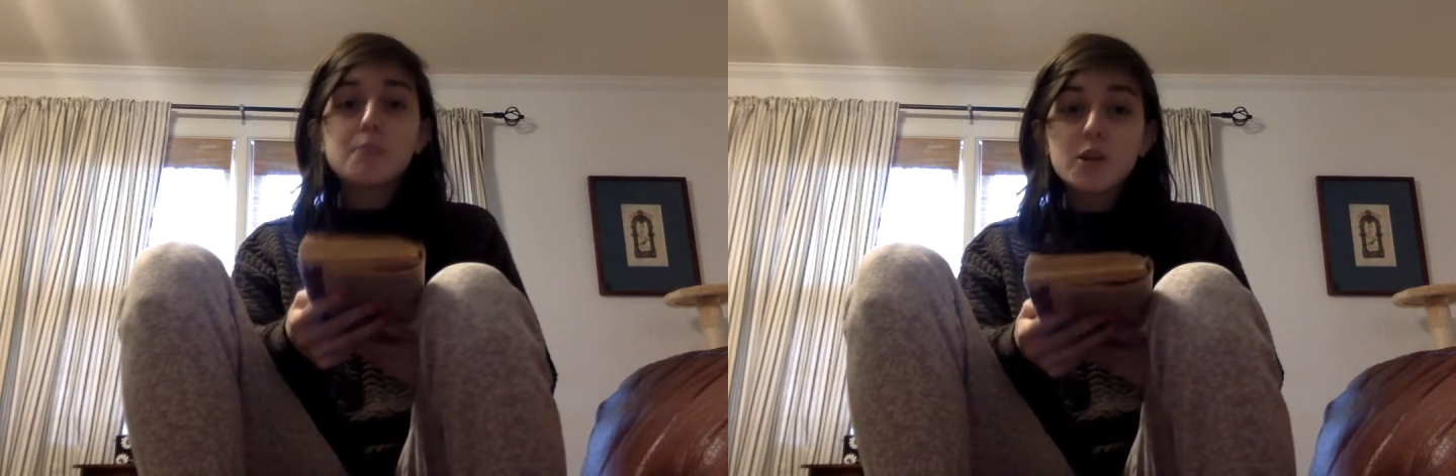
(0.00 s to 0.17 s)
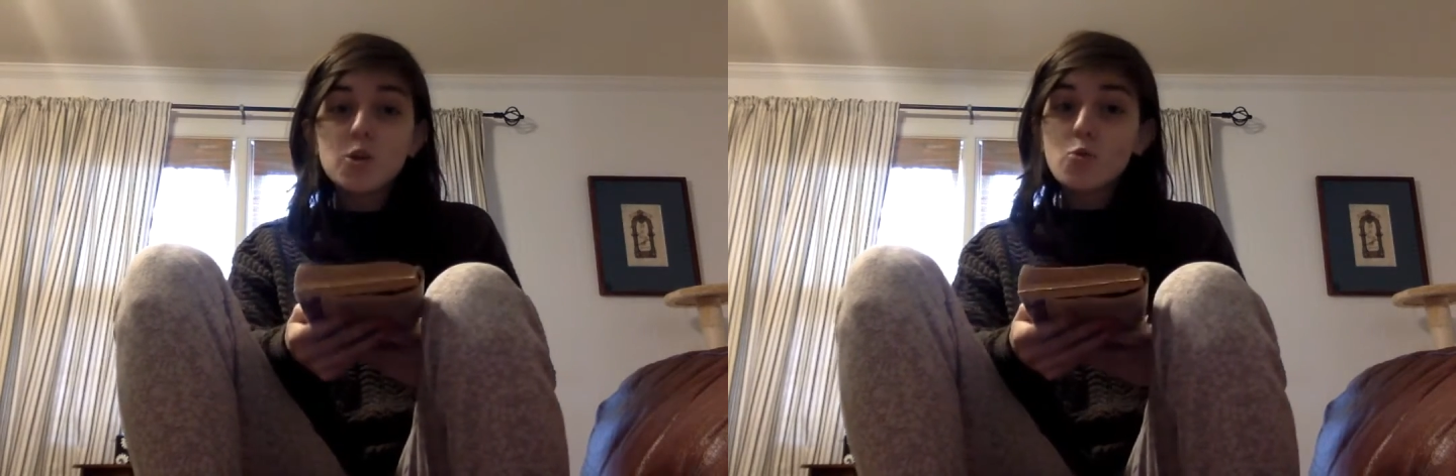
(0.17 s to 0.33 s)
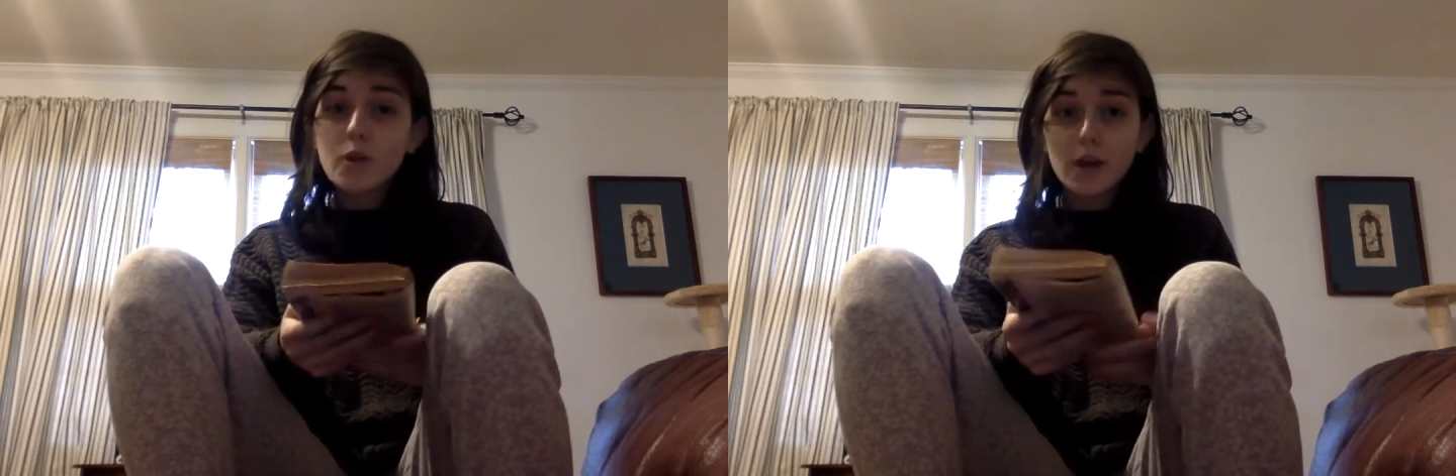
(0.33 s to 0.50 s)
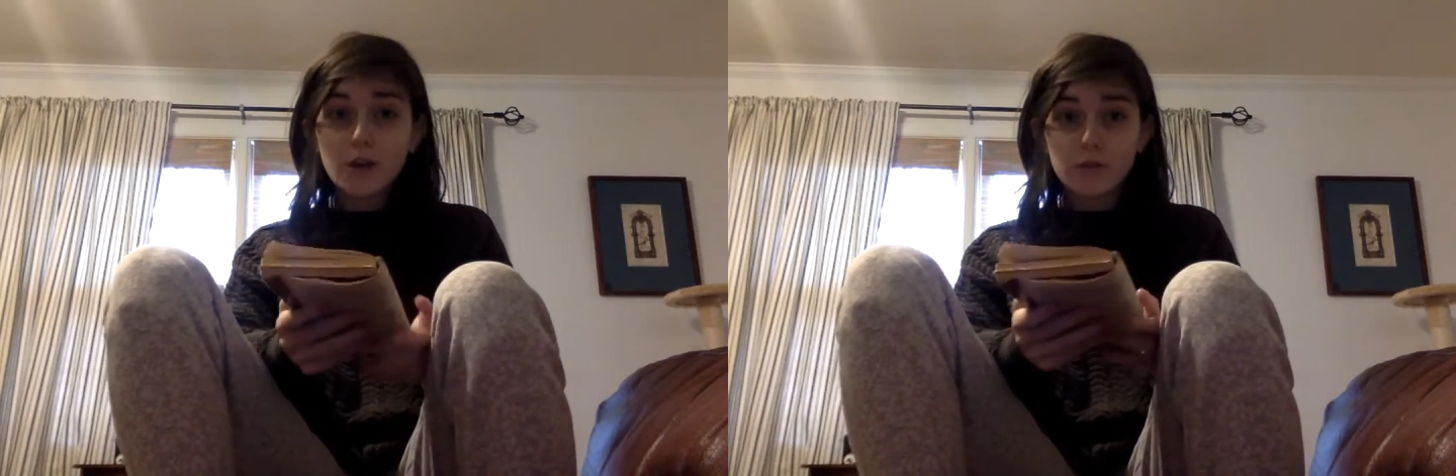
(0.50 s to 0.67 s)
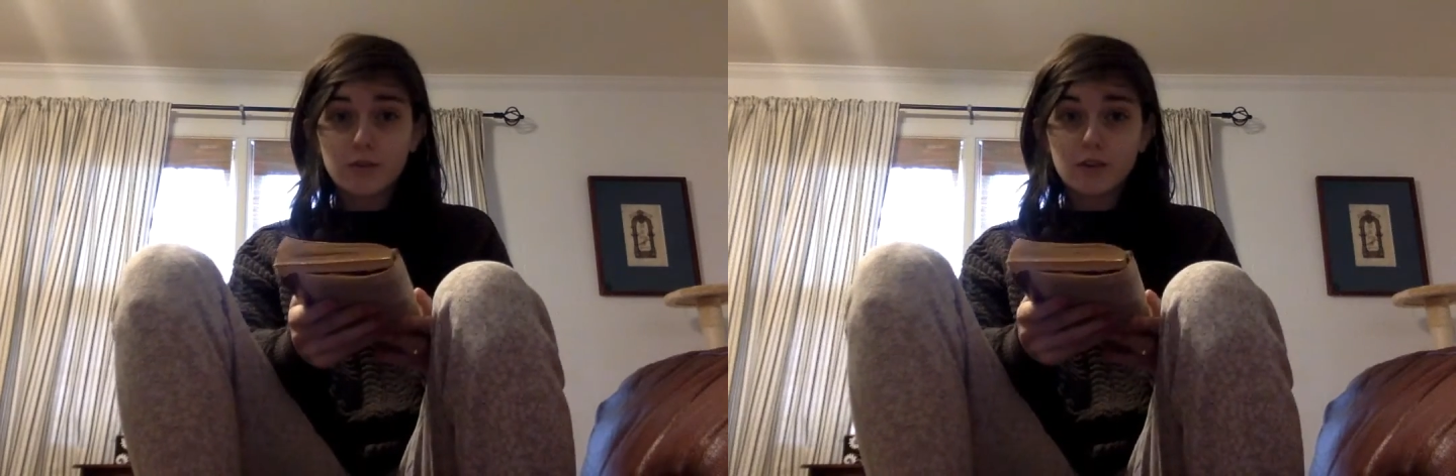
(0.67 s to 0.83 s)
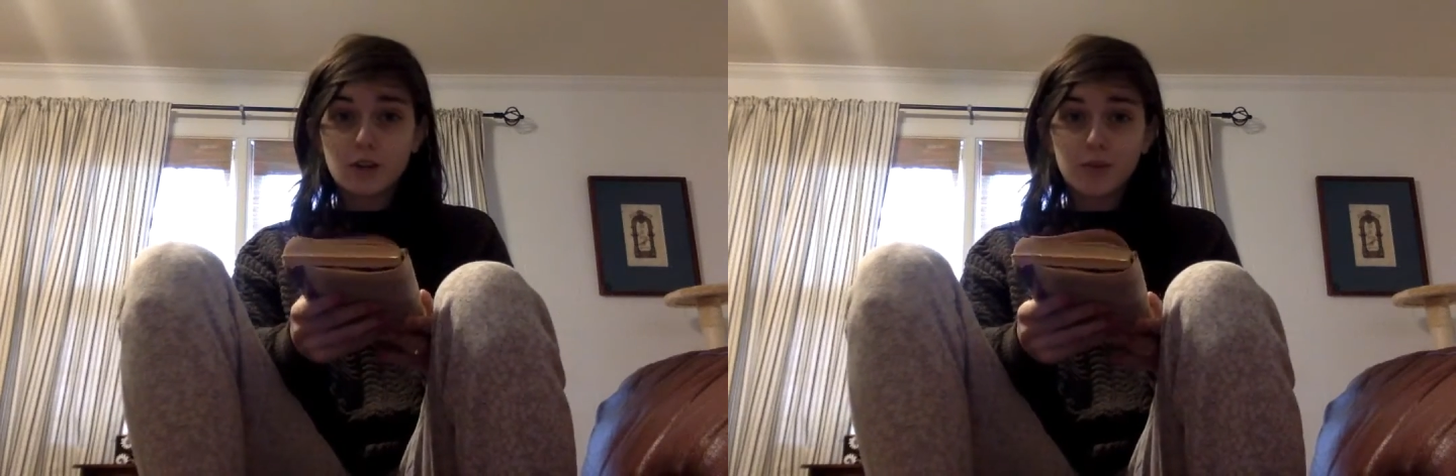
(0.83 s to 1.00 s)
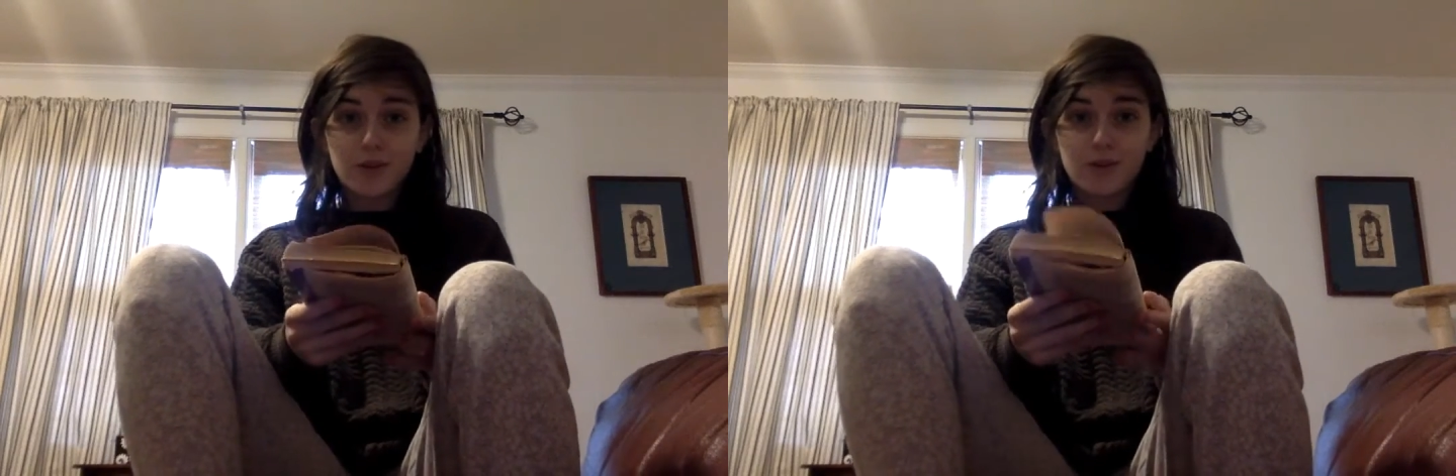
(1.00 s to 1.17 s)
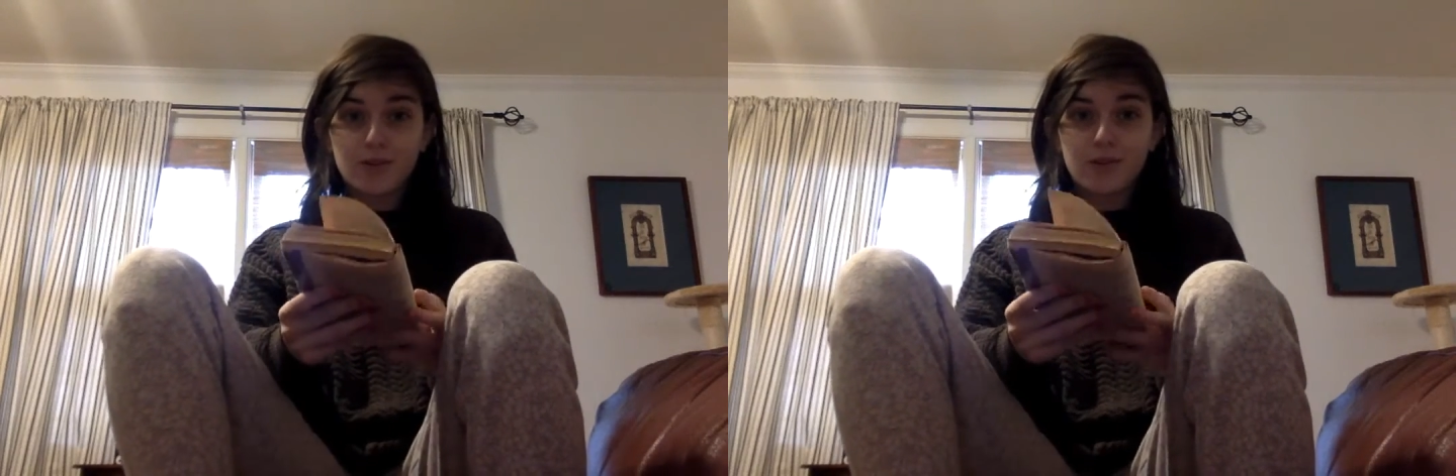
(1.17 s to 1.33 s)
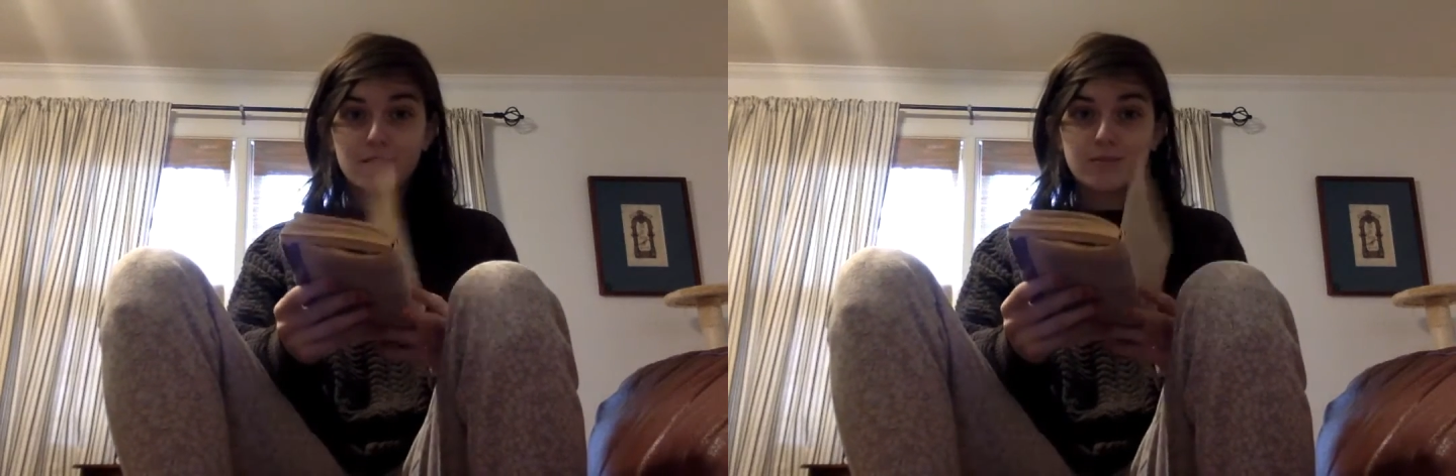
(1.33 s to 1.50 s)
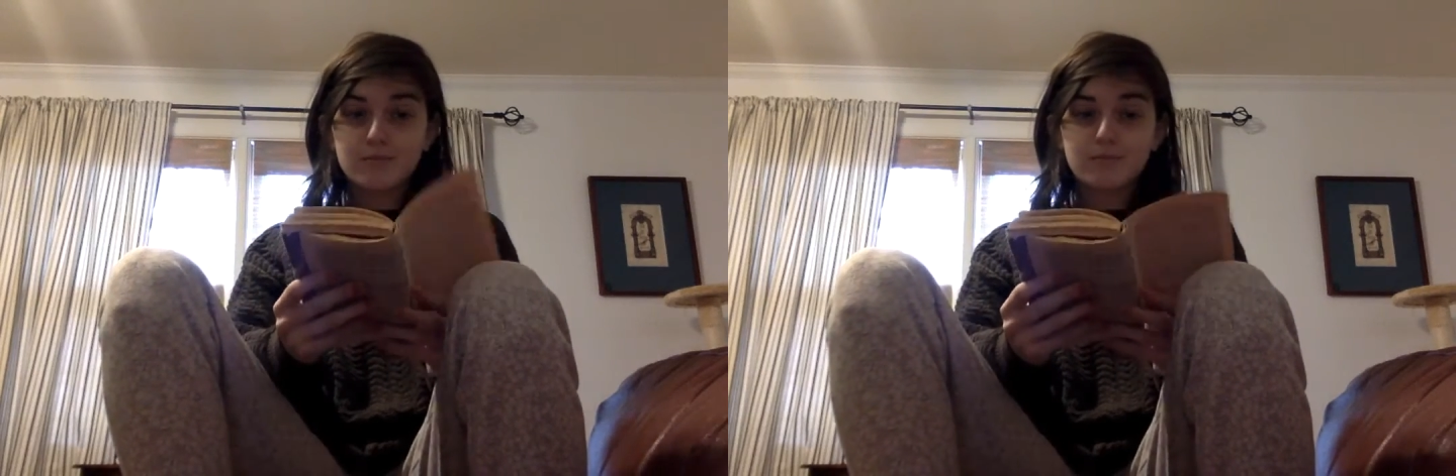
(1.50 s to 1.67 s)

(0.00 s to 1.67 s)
puke every time I heard it.